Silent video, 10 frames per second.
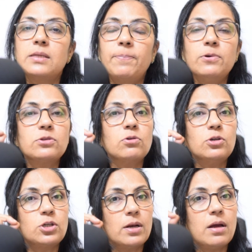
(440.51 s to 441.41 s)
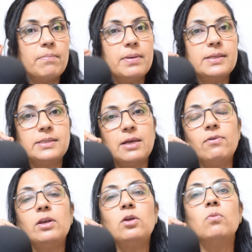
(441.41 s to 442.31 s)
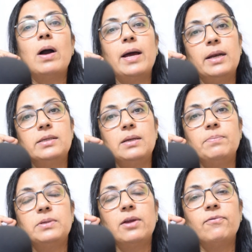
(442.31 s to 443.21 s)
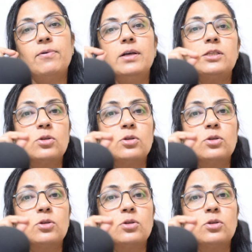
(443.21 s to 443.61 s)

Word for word: Suppose question number seven you are attempting first.